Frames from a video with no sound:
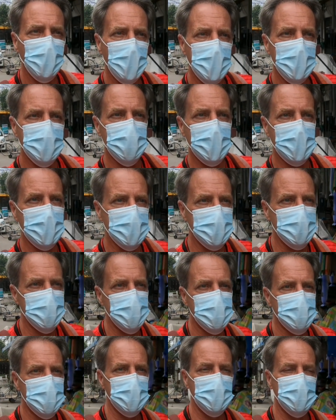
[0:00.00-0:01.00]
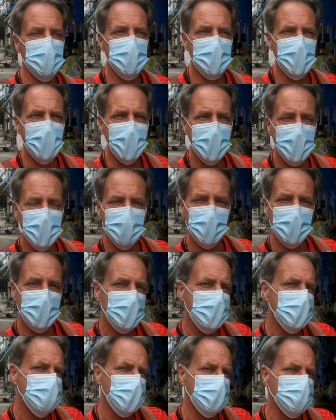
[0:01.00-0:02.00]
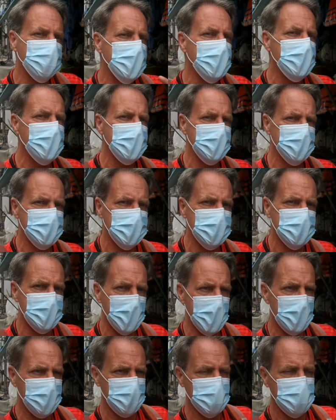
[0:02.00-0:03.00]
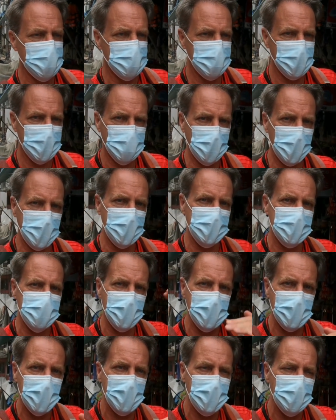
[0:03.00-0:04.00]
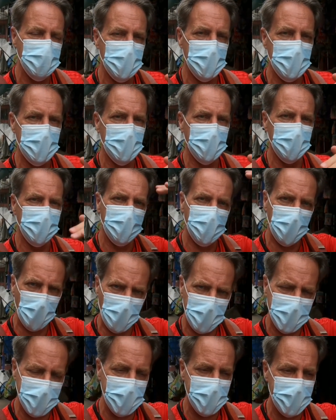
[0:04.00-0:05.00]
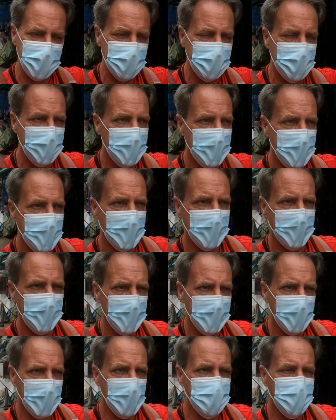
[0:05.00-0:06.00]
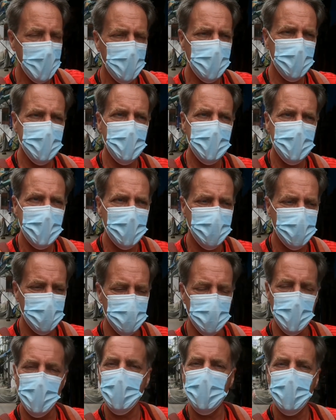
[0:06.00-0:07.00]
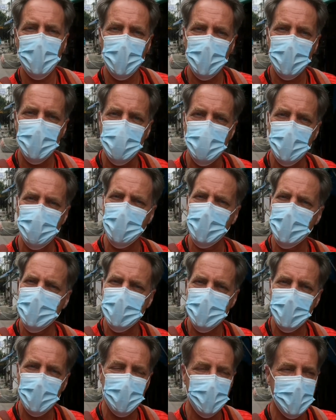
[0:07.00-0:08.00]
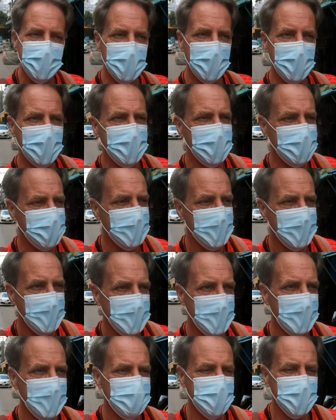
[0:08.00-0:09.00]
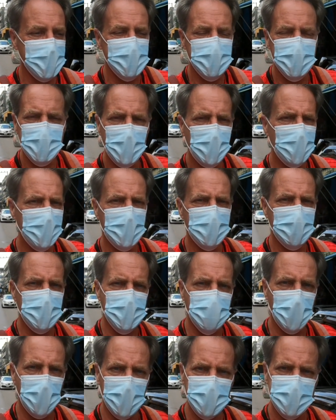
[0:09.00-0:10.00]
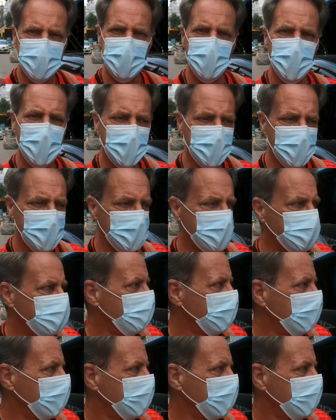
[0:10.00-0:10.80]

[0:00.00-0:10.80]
which is kind of an intermediate step between 1080p and 4K. I'm not really that familiar with 2.7K because no one ever talks about it.